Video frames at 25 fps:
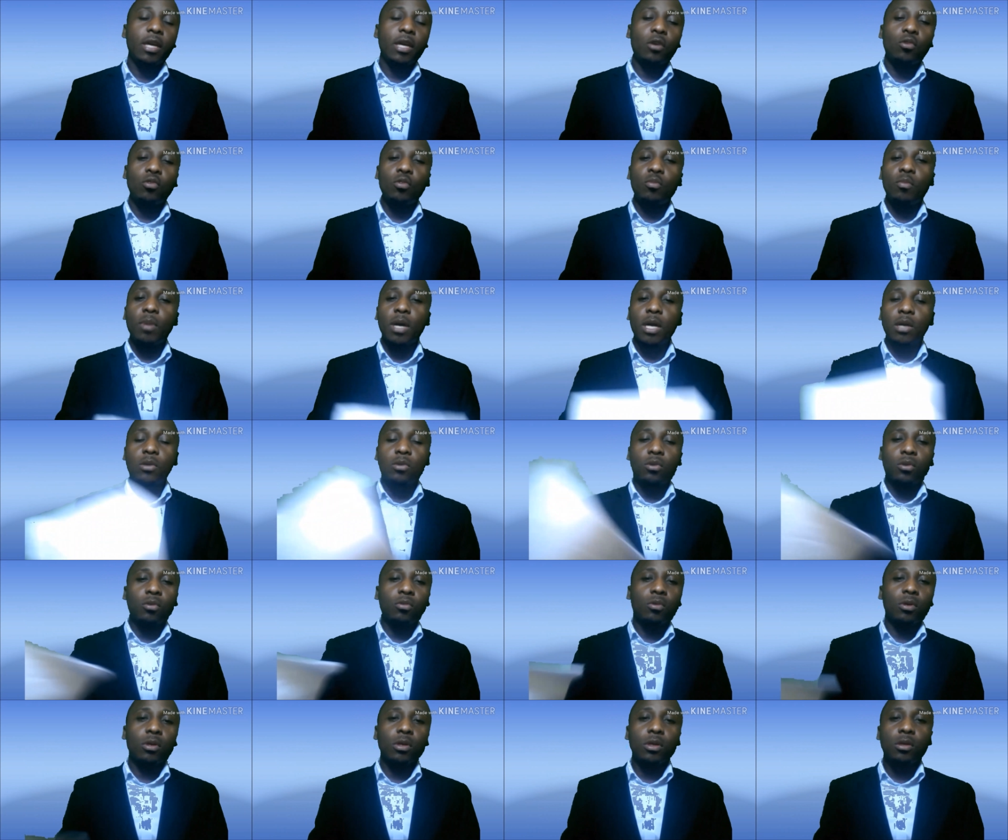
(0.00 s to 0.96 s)
Eco
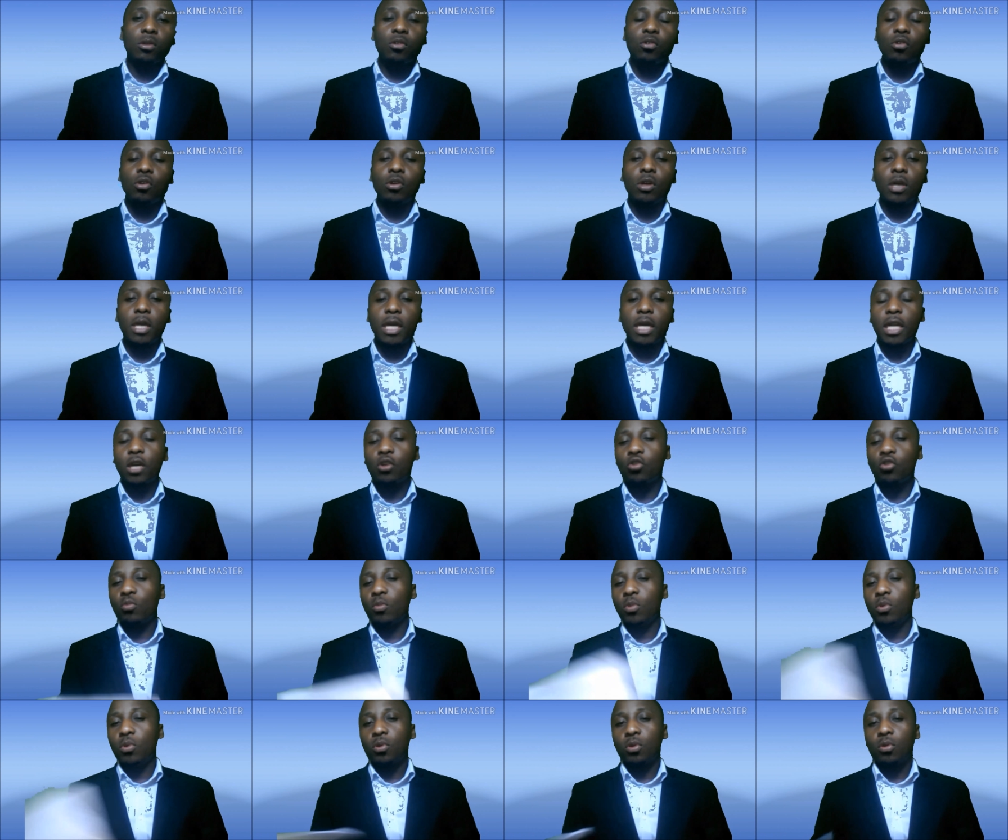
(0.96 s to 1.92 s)
Bank or Ghana
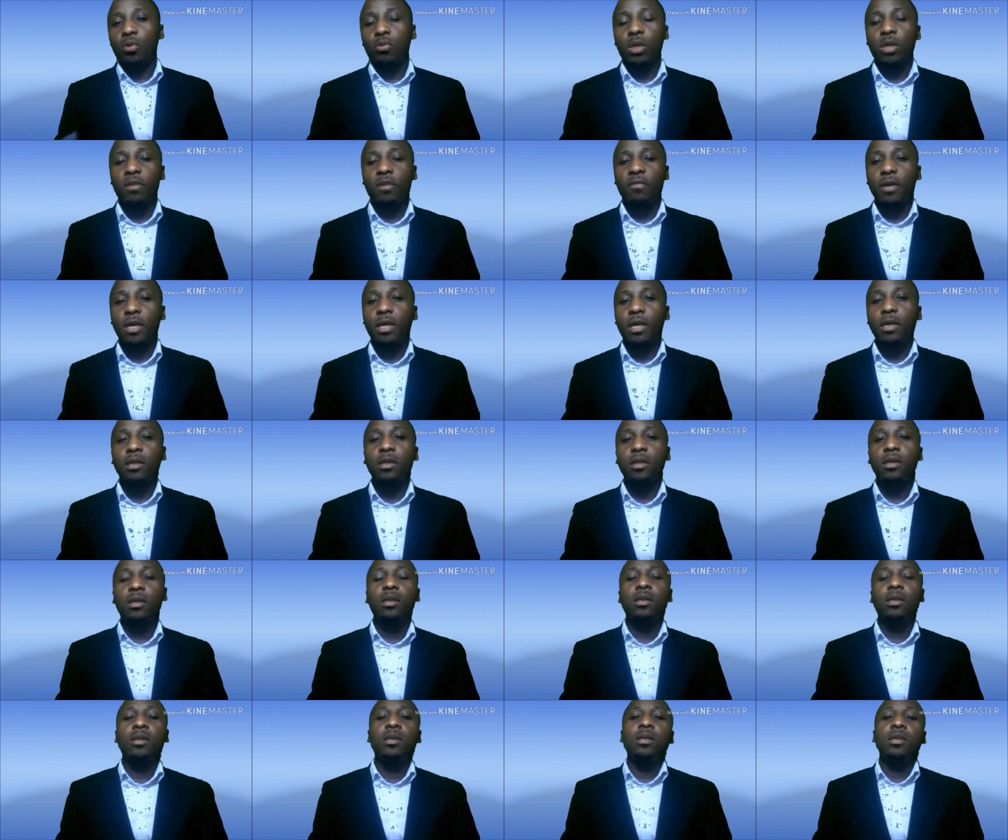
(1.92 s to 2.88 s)
Home Loan or whatever,
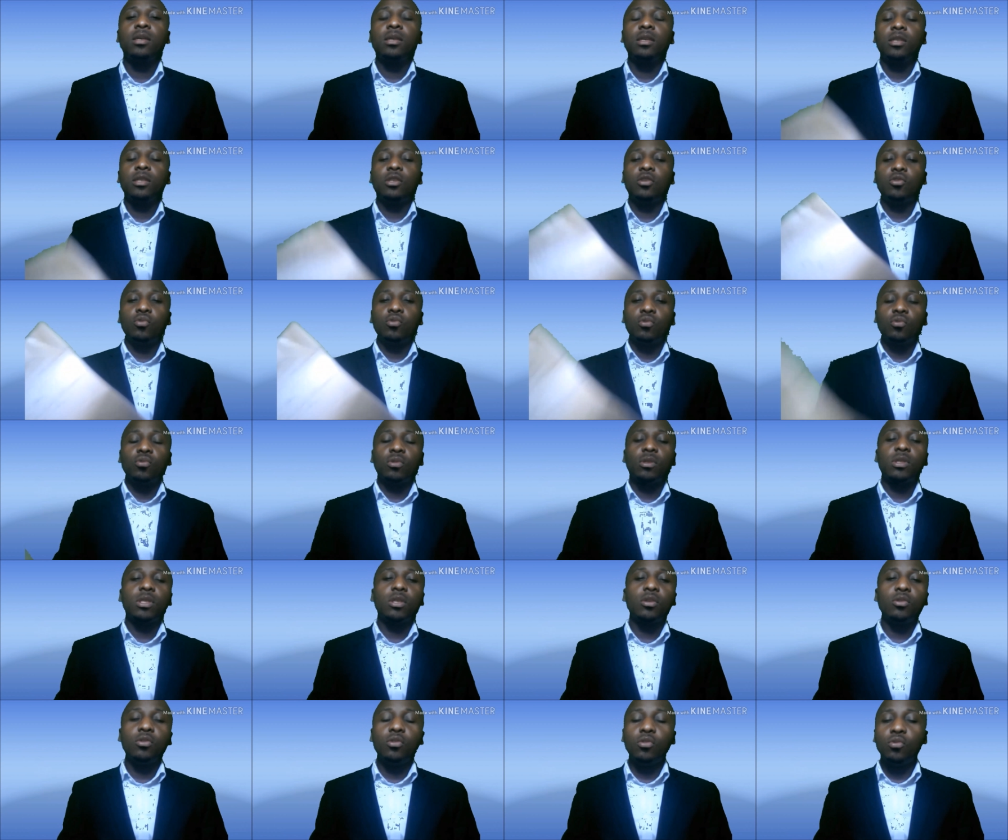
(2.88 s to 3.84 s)
you
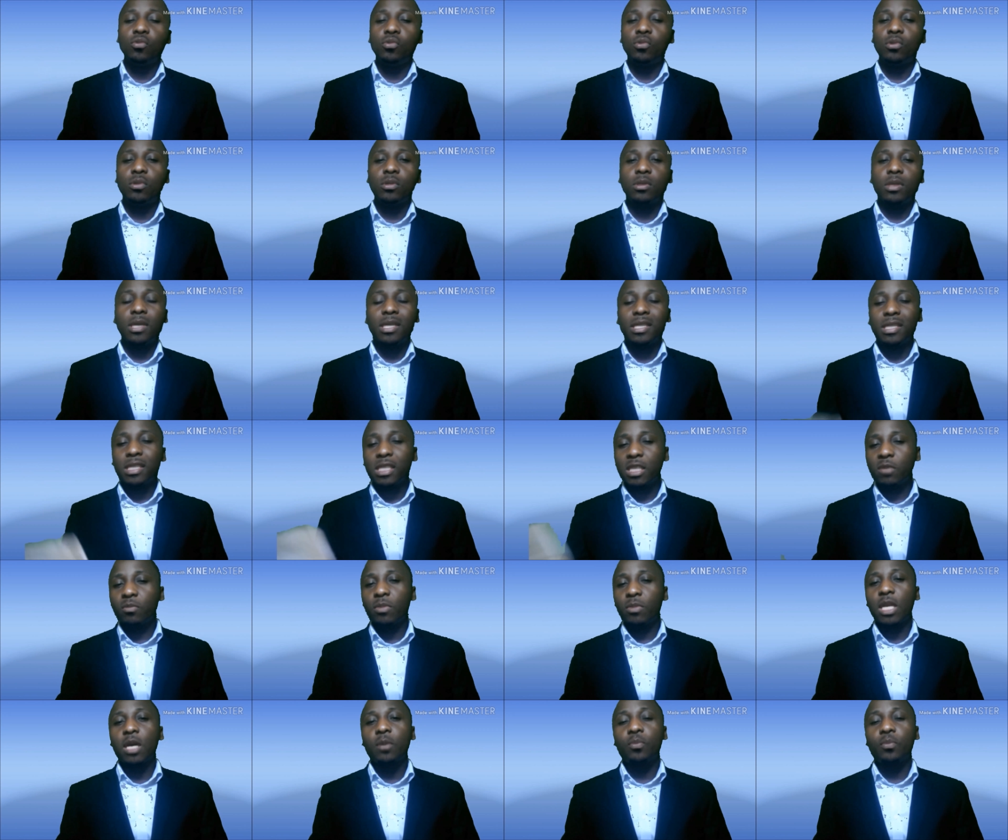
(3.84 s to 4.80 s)
could still use a
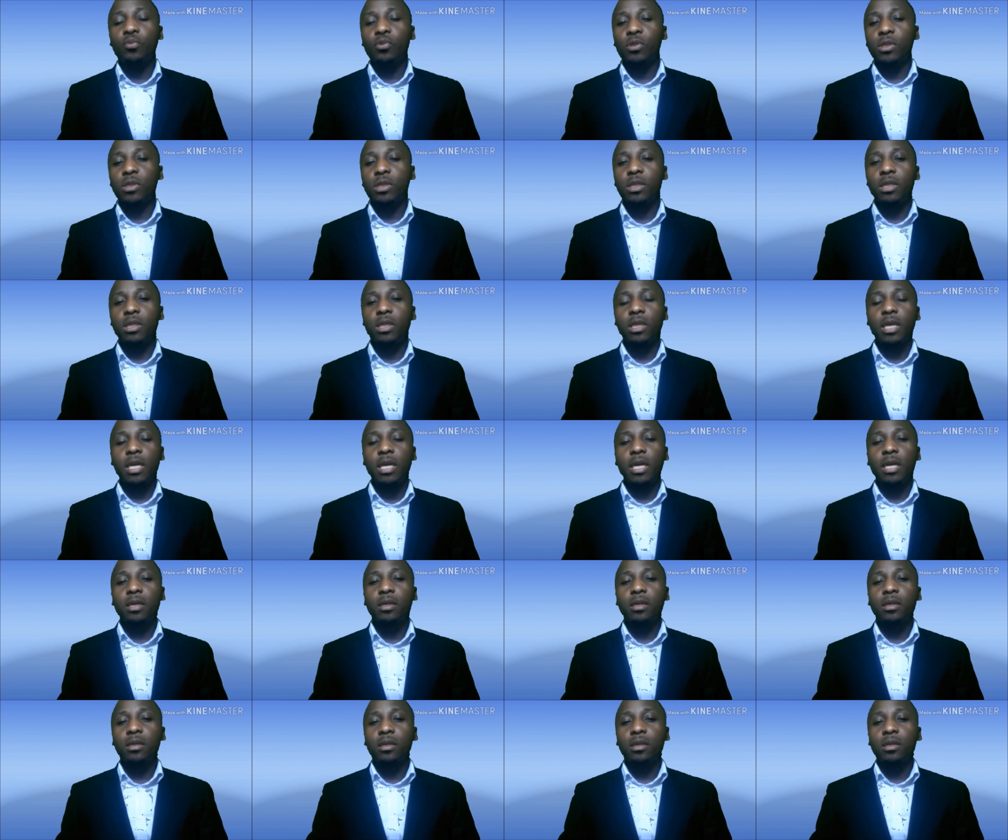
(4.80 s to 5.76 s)
similar
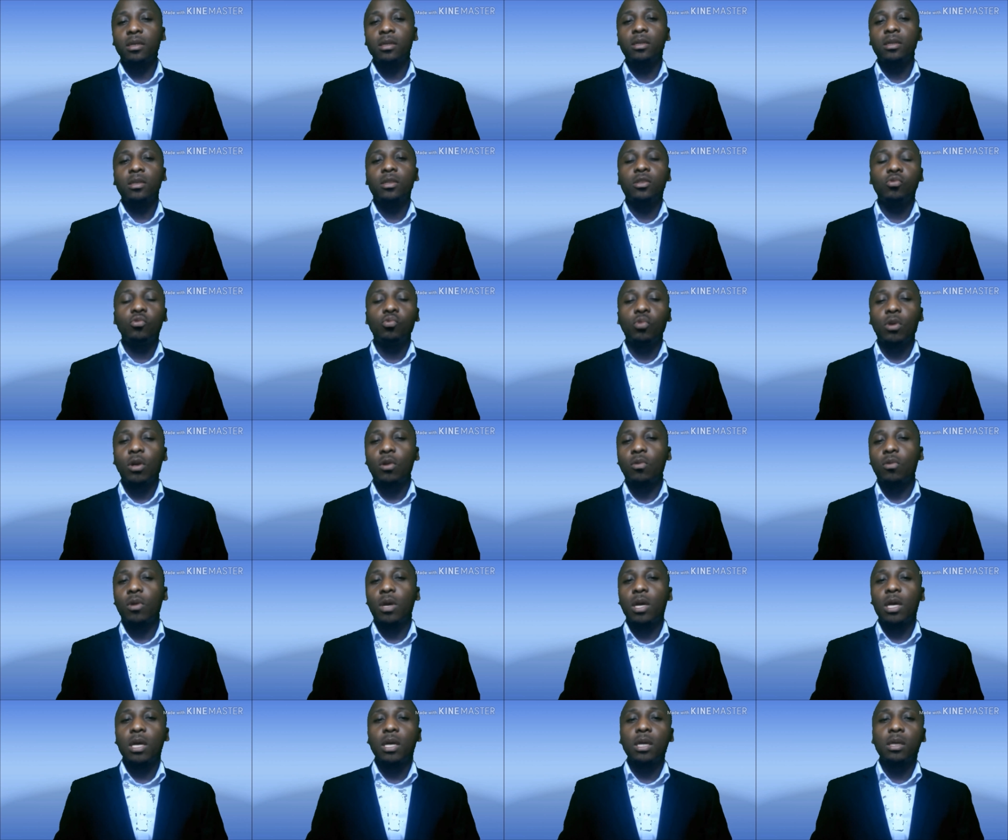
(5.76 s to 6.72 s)
procedure to
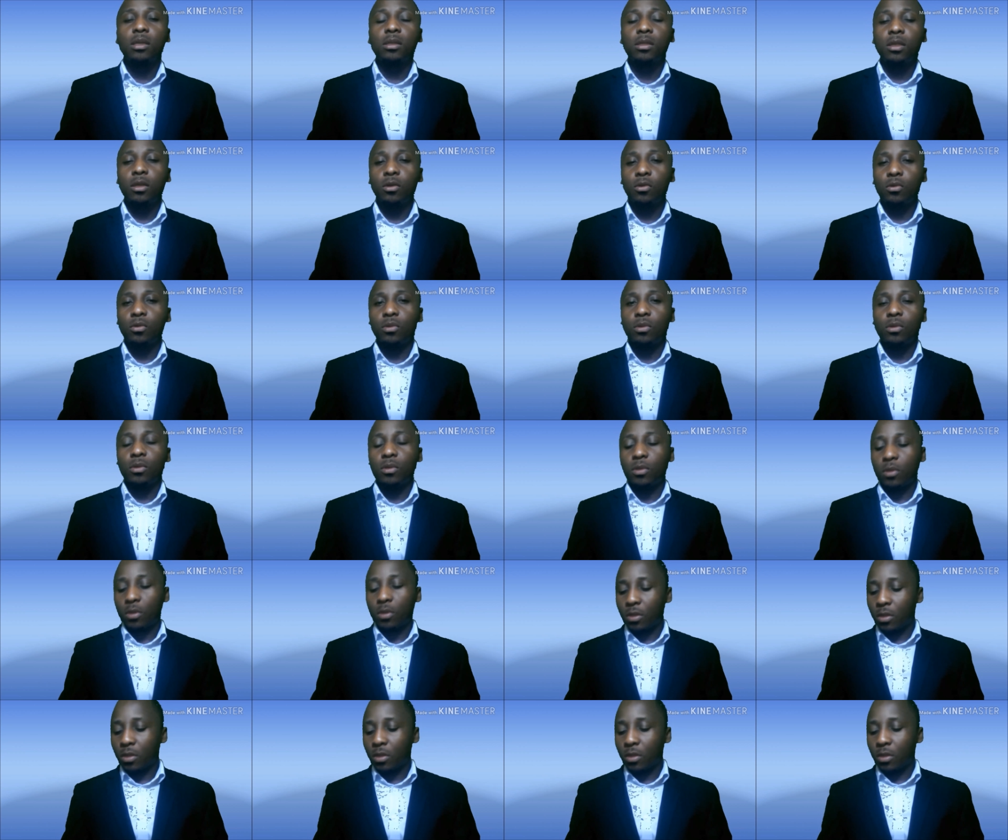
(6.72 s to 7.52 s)
acquire the loan.